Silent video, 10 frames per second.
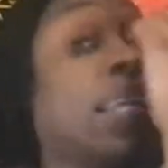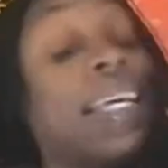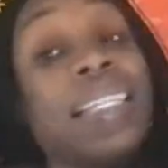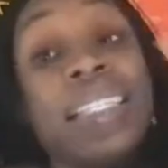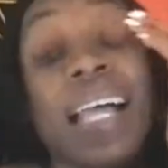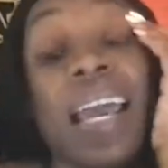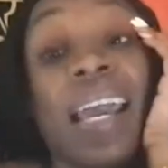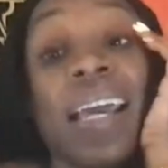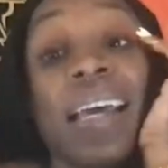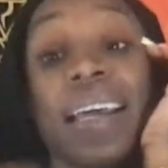It's
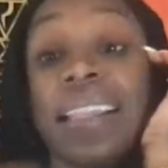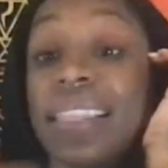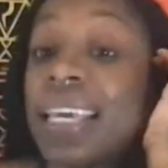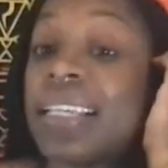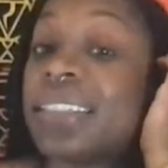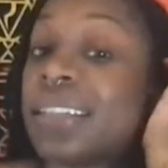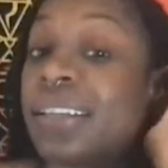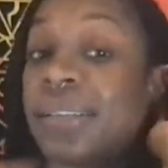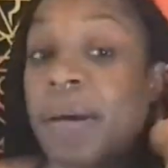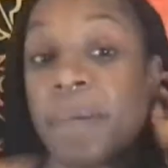like things shit
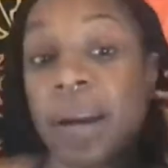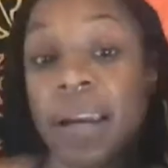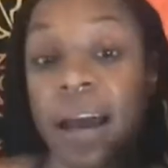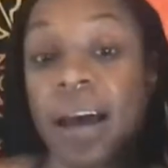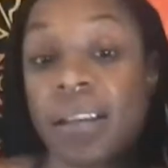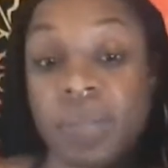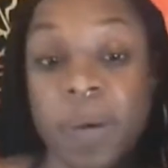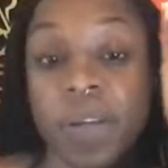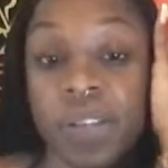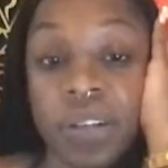is gonna work out how it's
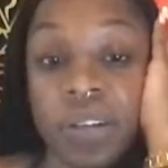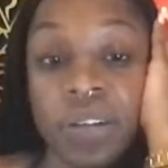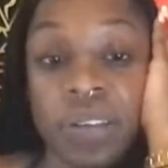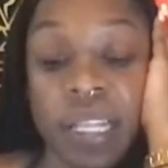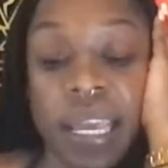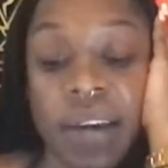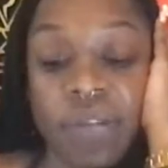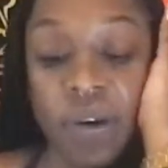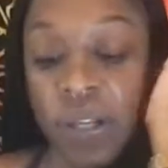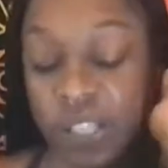supposed to. Like,
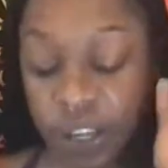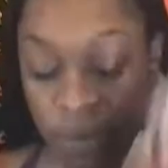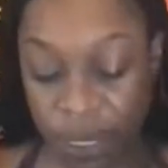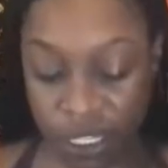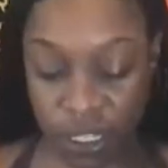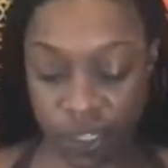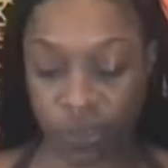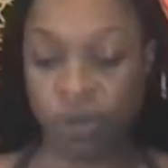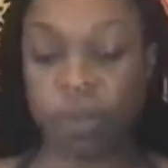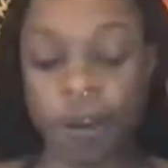focus on your mission,
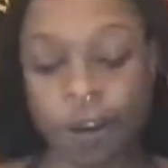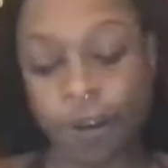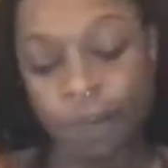Scorpio.